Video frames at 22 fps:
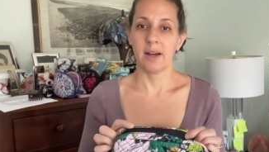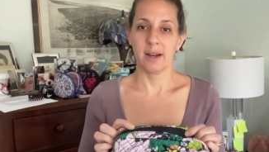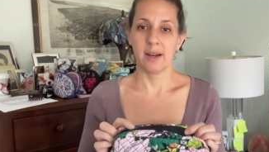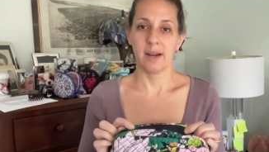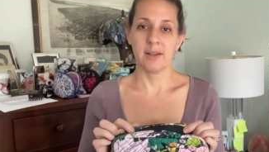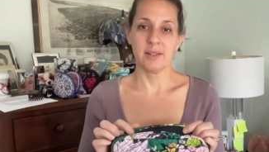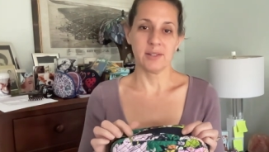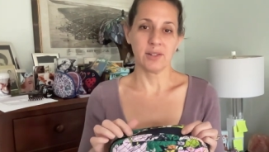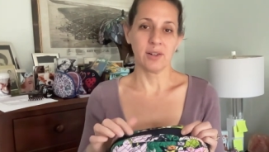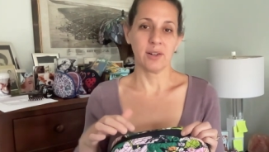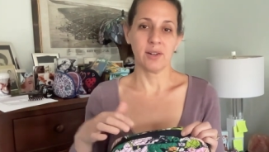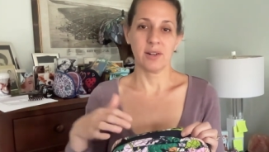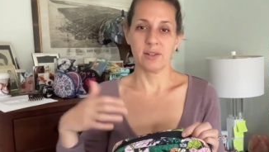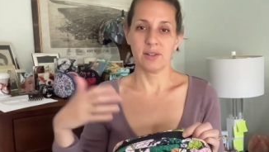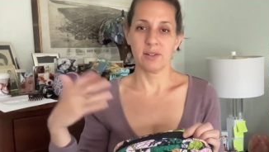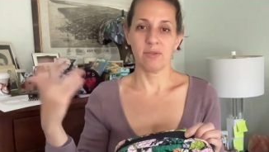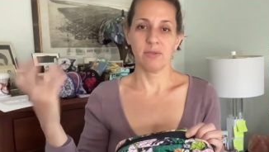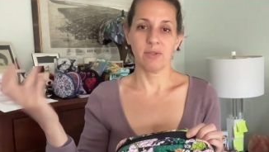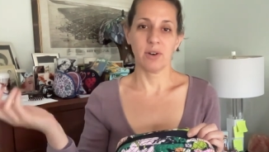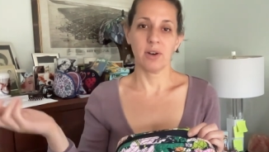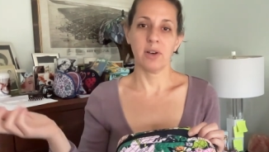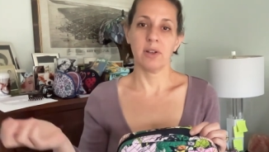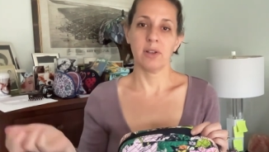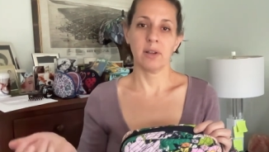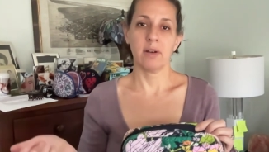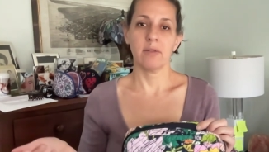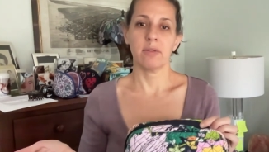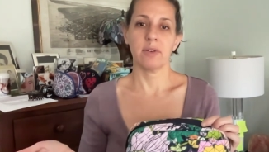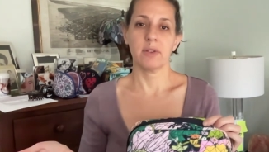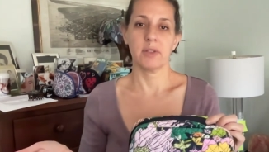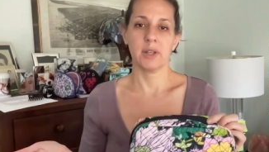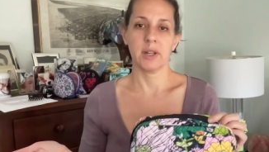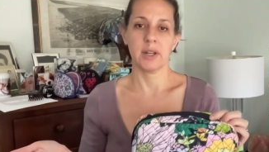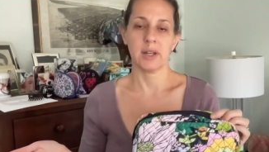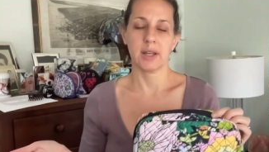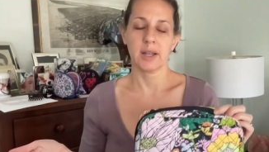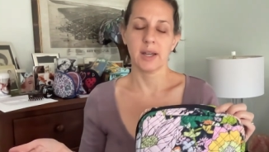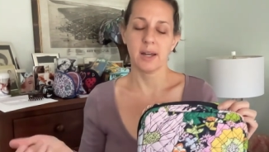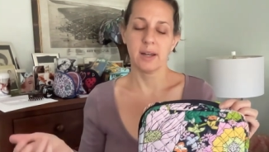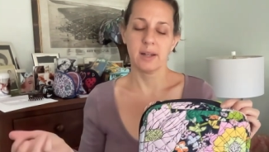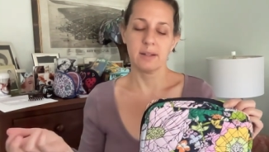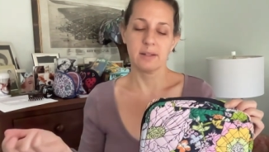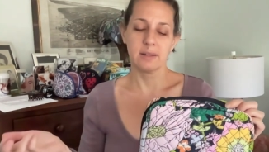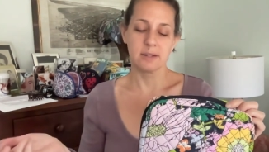I started to fall in love with it
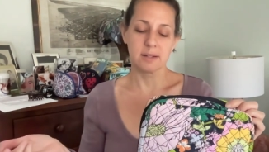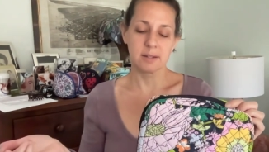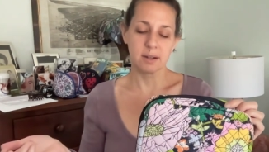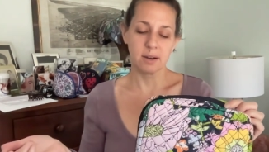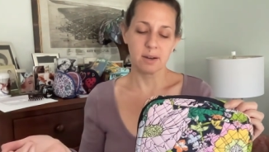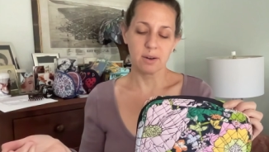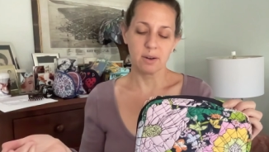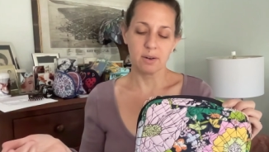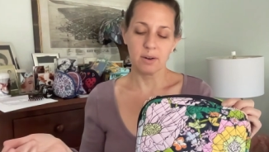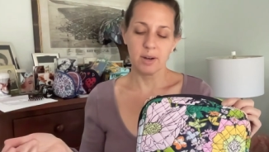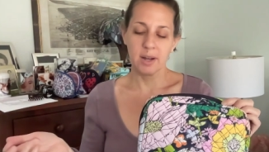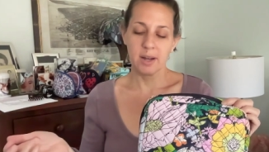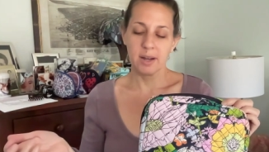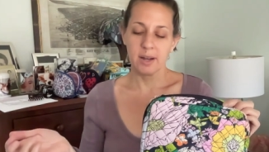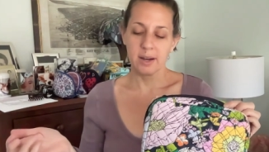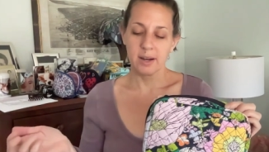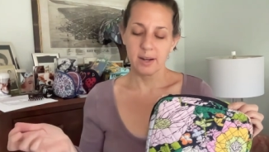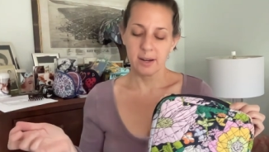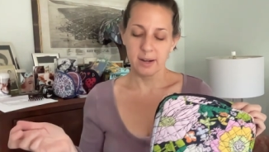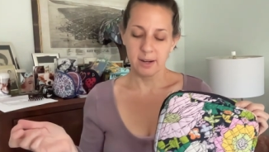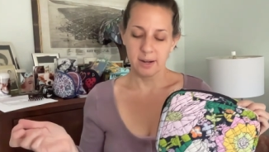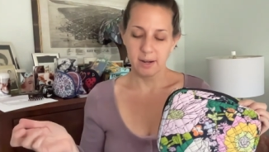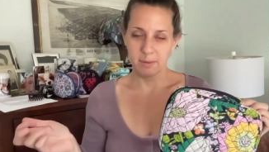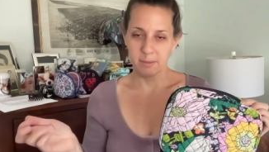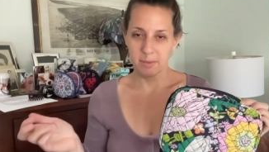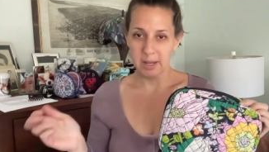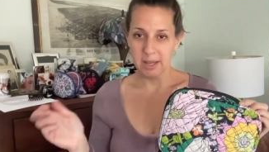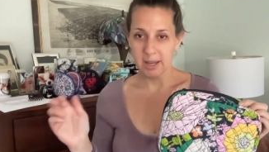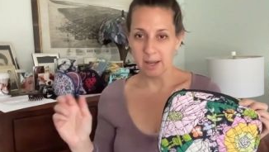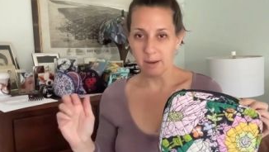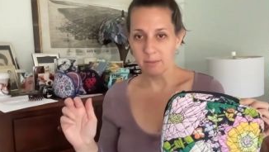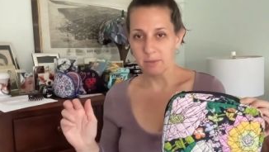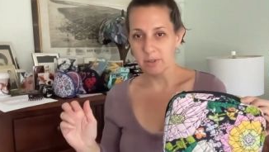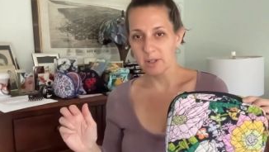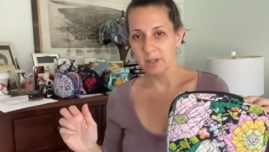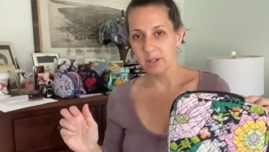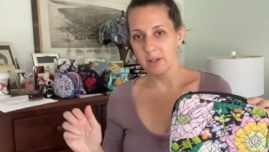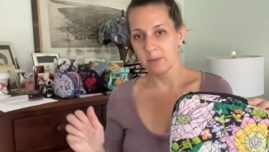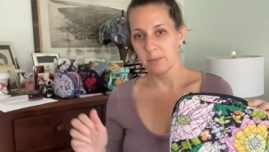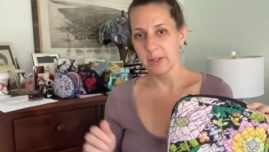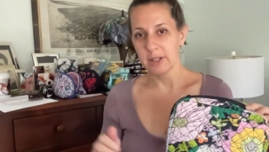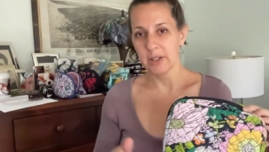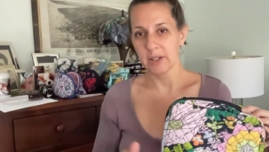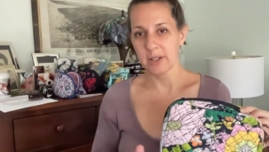again so um, I am going
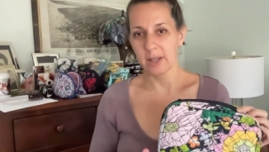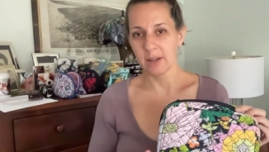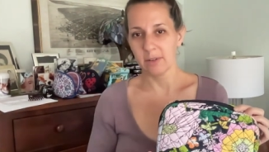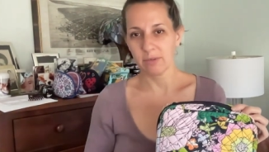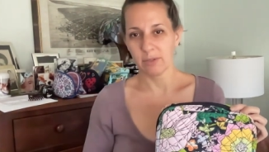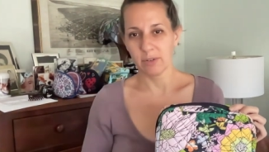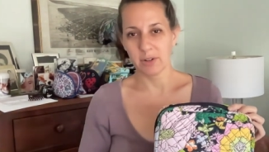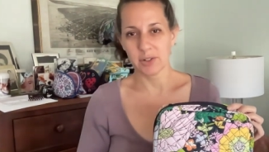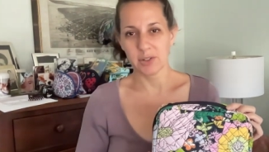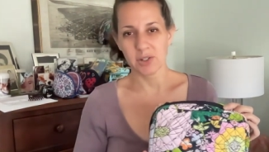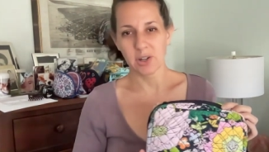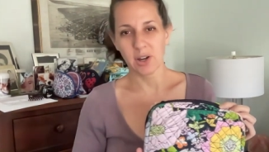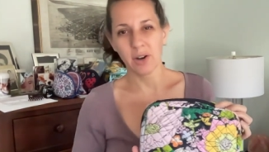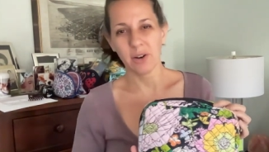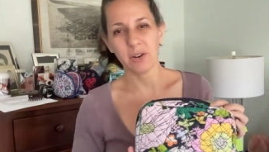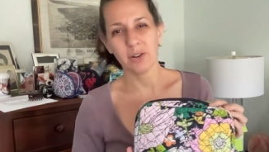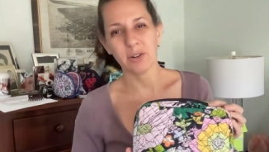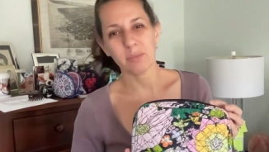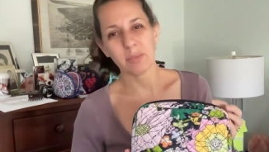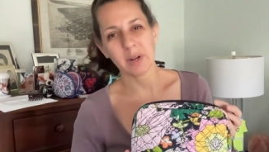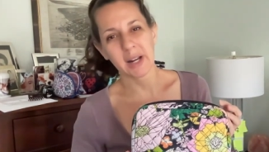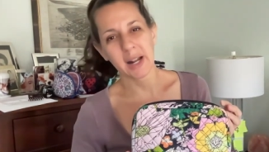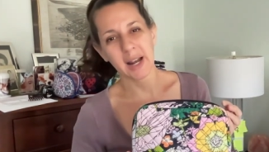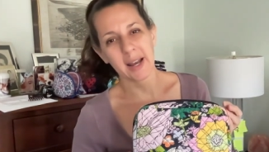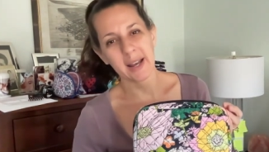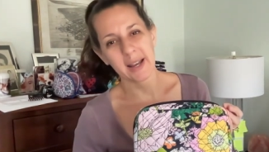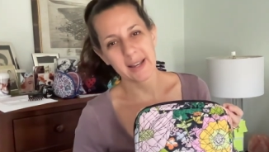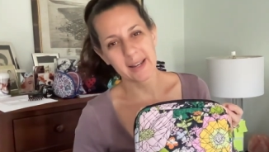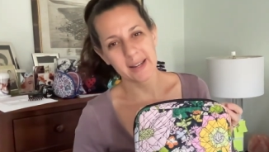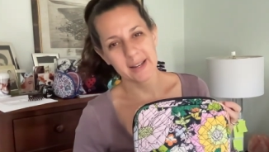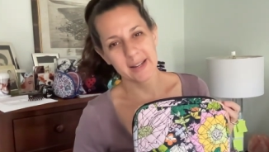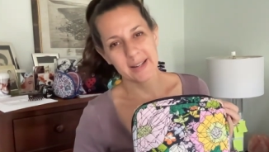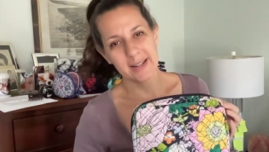to be looking for a tote but I